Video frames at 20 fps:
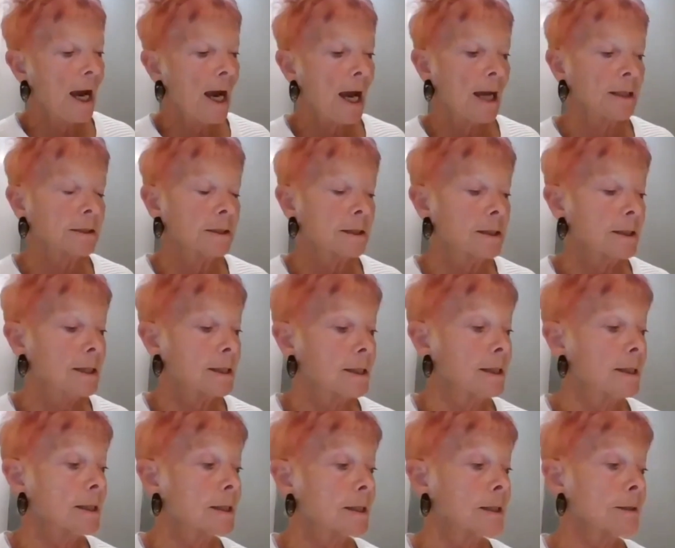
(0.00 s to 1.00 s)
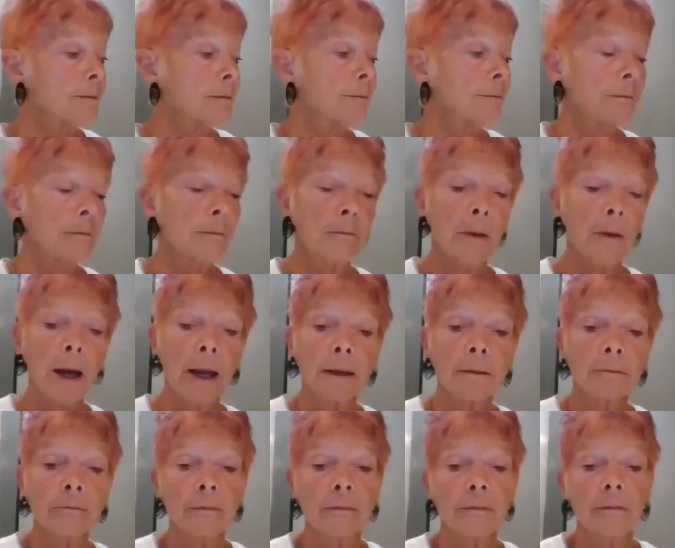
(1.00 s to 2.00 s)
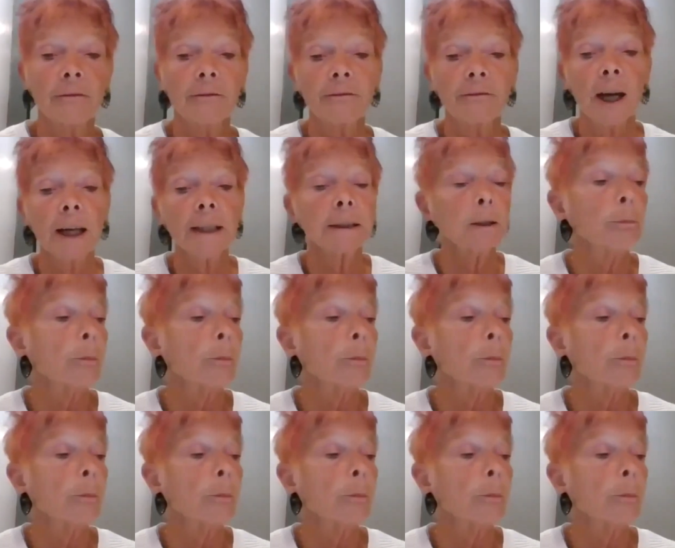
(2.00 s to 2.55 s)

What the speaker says: And this is my final